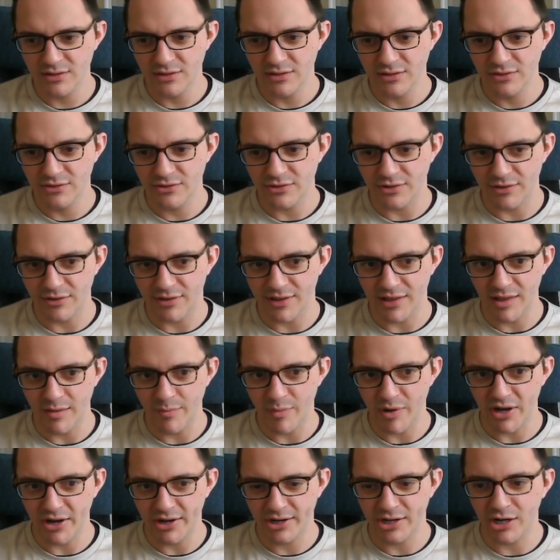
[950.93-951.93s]
So then the
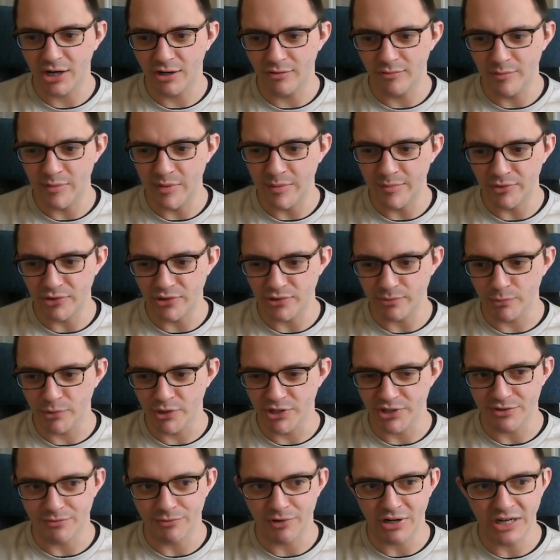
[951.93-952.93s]
bit I can't remember is what
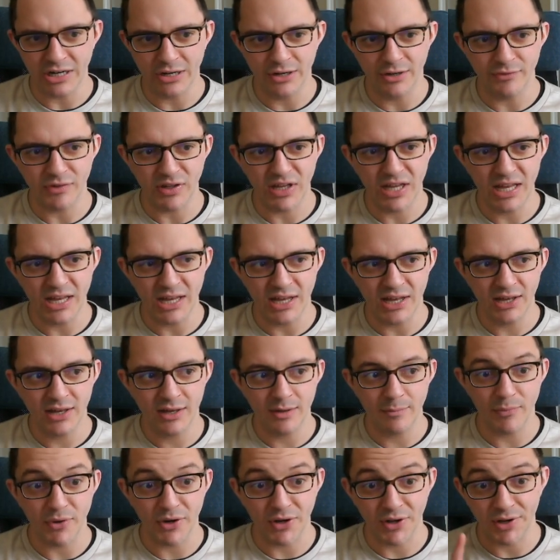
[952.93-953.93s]
to write over here,
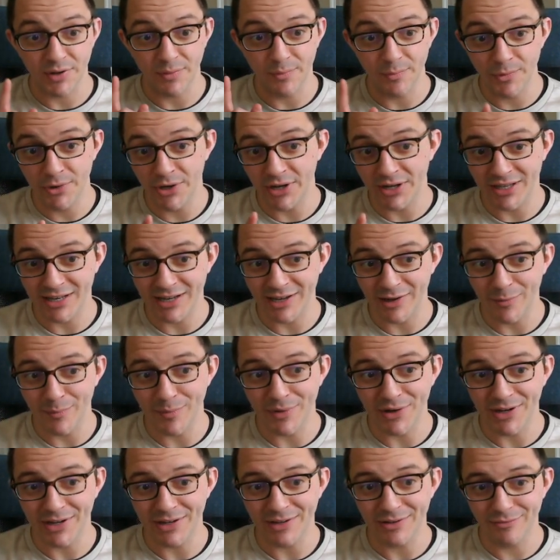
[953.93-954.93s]
but I can work it out
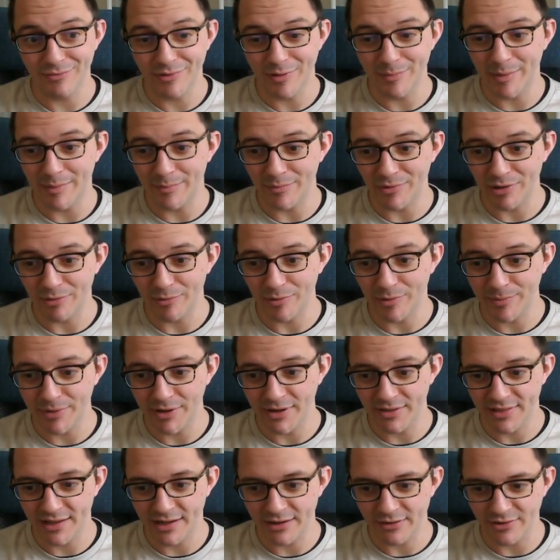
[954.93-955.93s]
by remembering what
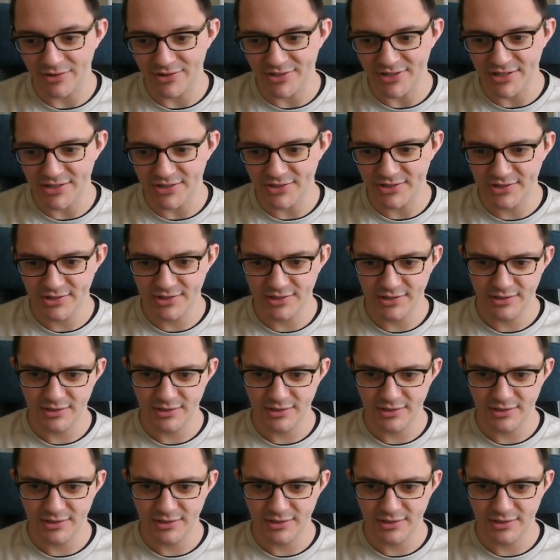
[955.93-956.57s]
Pythagoras is.